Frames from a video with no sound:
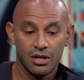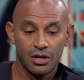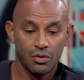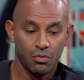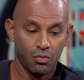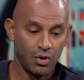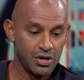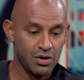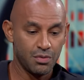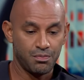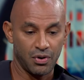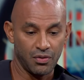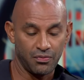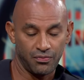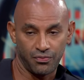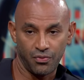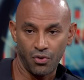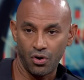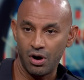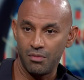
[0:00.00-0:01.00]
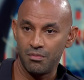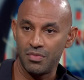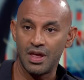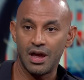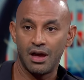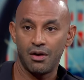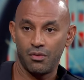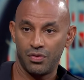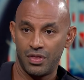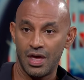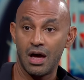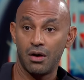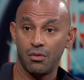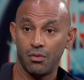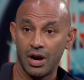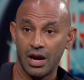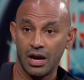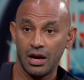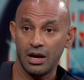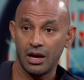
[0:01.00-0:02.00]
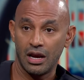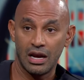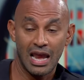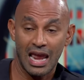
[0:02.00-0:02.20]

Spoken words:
When you perform that way, in